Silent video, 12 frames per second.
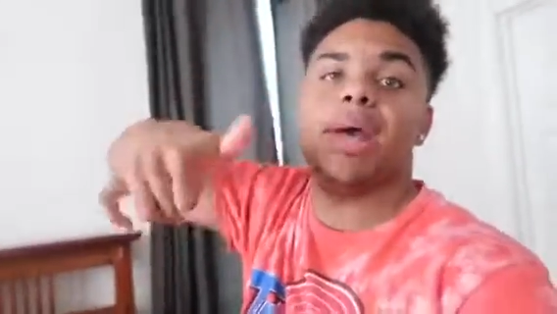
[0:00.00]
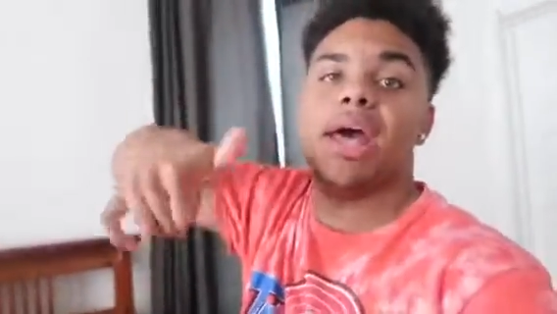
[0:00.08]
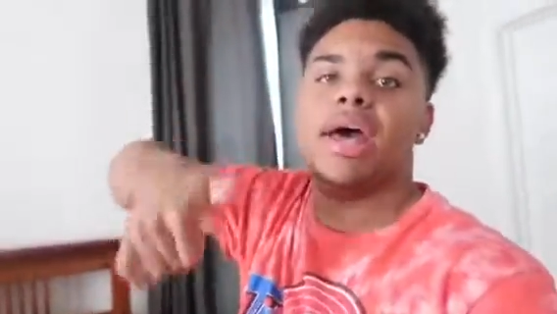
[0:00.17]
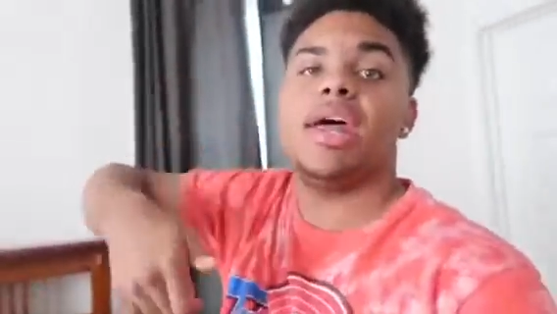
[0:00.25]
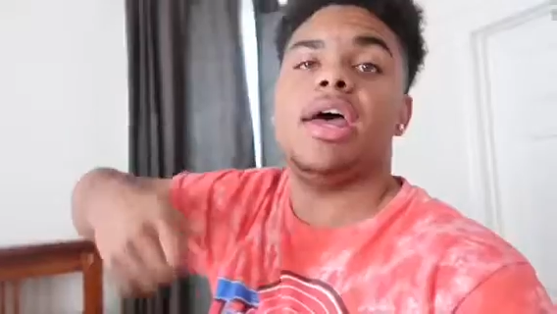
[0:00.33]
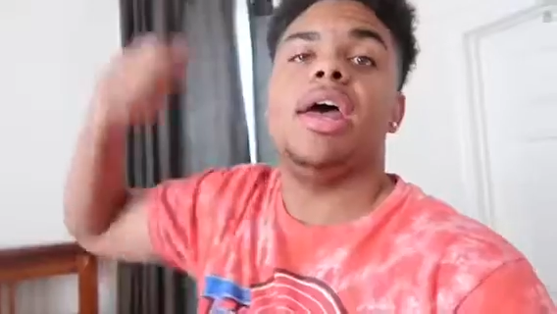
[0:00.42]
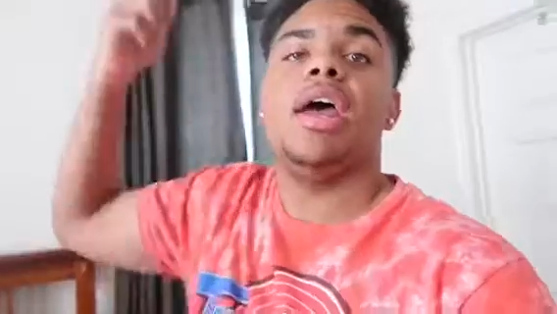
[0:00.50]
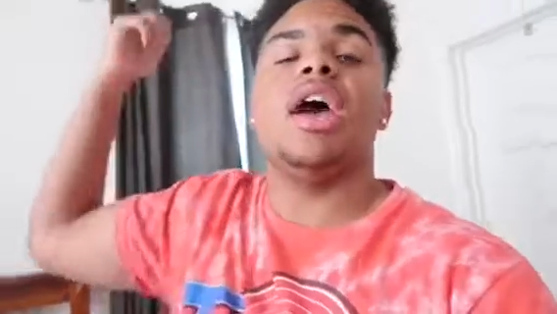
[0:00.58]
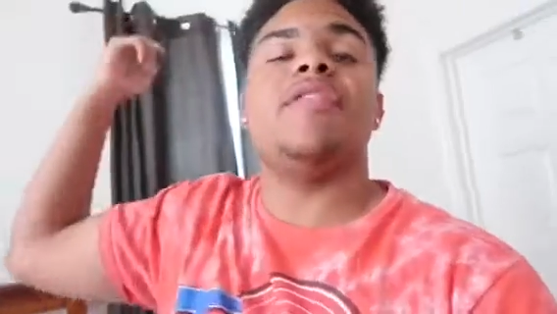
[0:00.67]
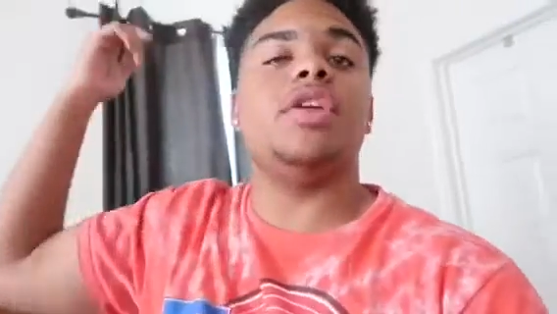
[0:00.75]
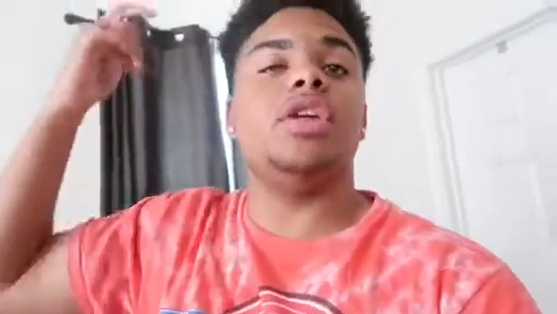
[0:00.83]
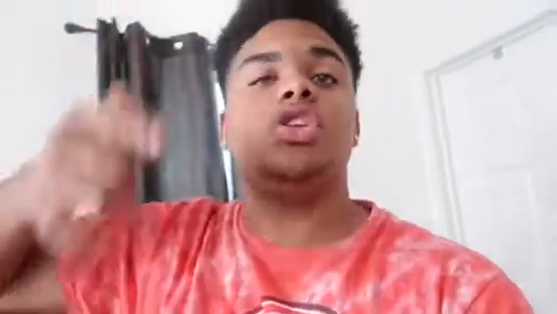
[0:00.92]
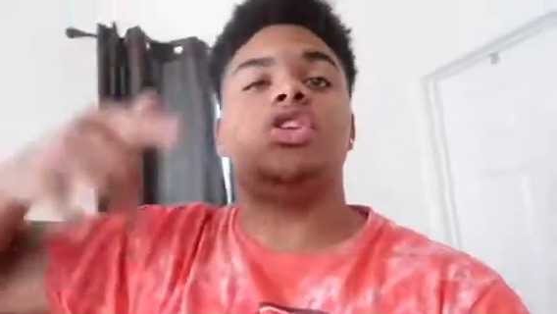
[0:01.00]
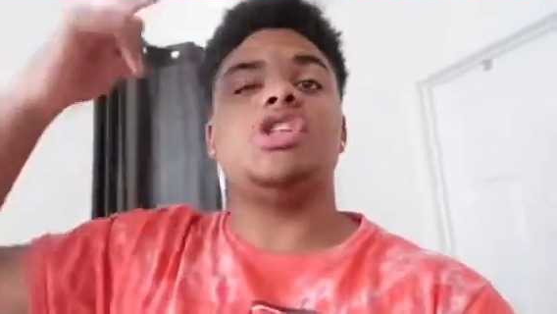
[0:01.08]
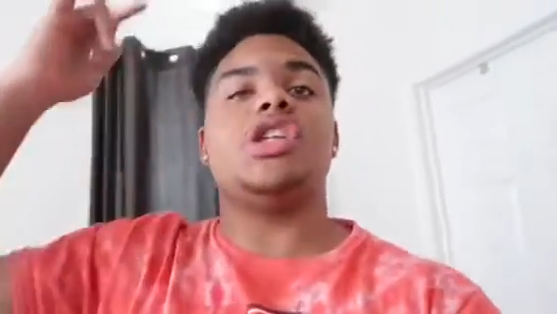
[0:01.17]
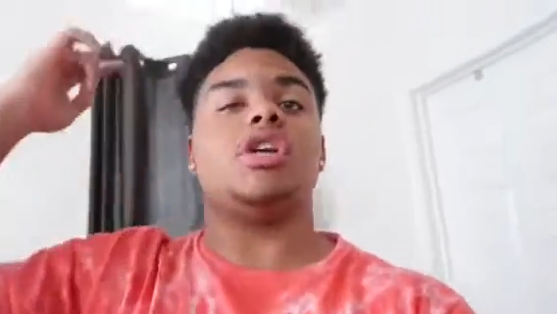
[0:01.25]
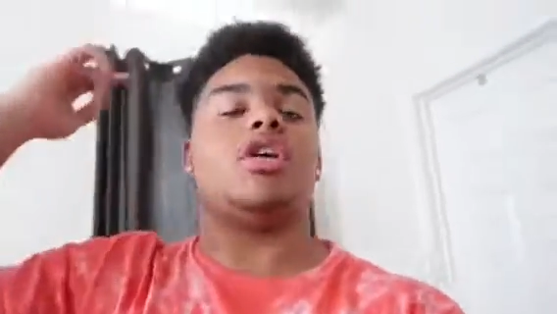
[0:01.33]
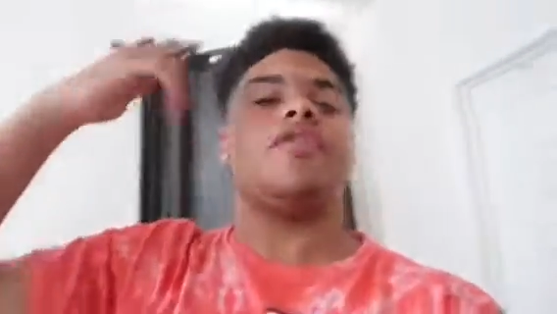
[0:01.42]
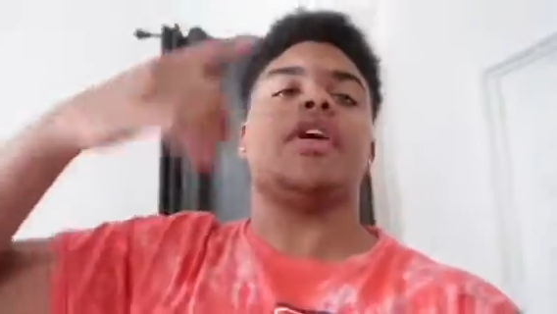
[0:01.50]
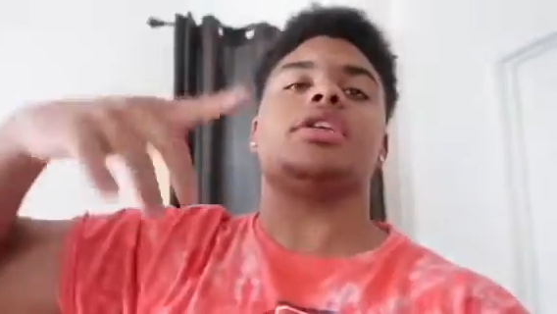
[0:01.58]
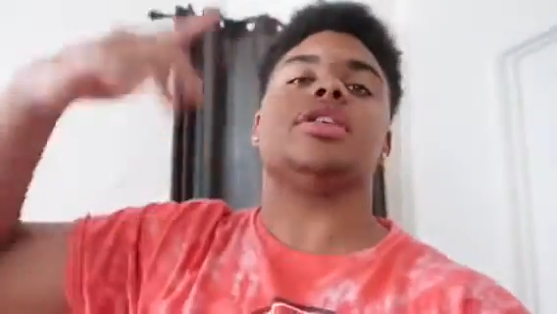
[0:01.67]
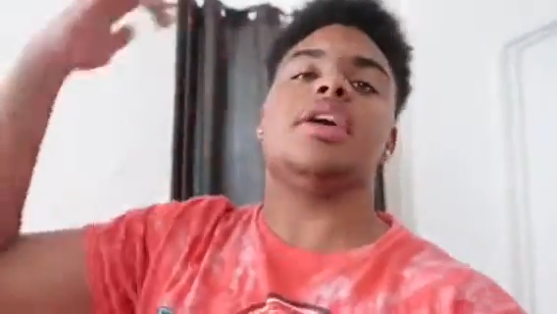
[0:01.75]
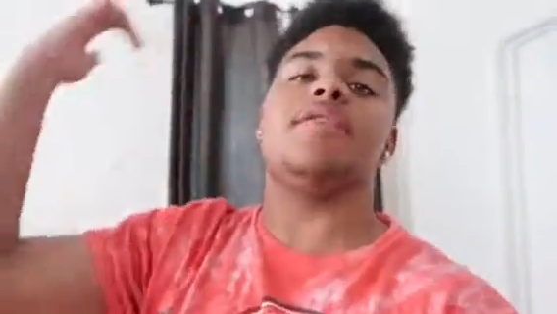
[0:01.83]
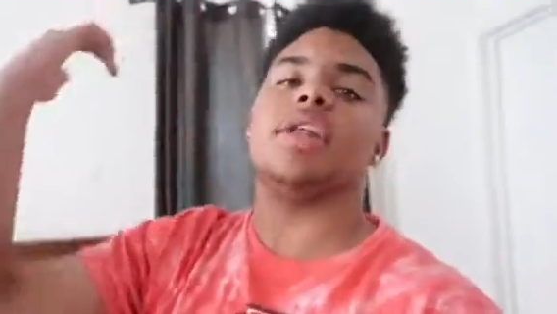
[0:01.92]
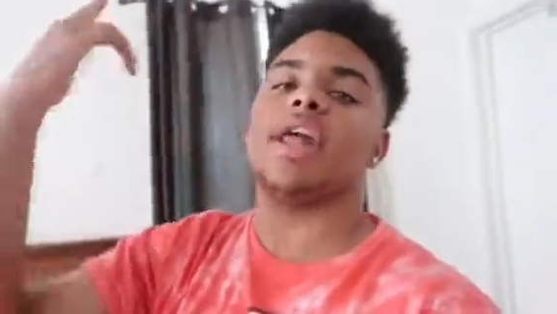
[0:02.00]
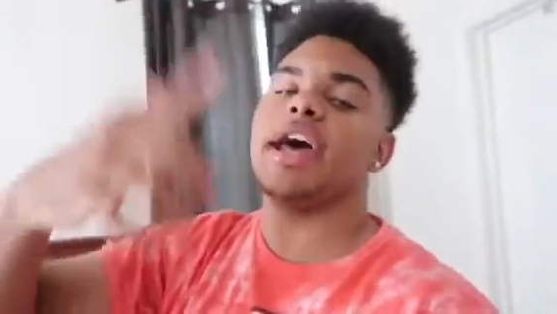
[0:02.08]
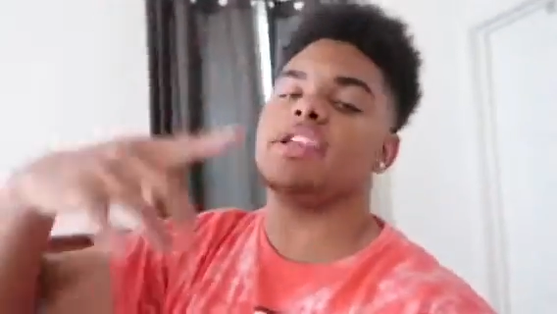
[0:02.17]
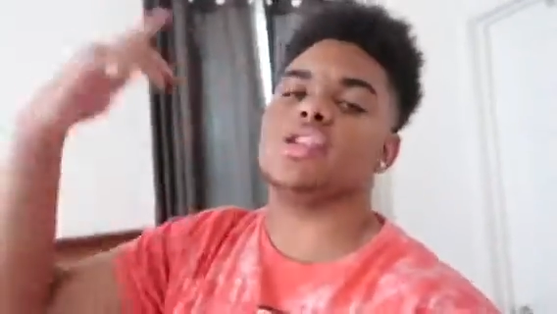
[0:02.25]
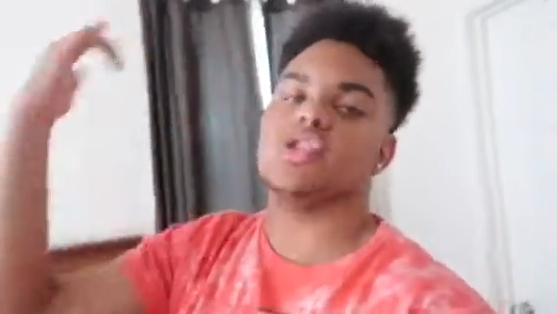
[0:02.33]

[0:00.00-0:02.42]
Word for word: man. If you're new to the channel, don't forget to leave a like,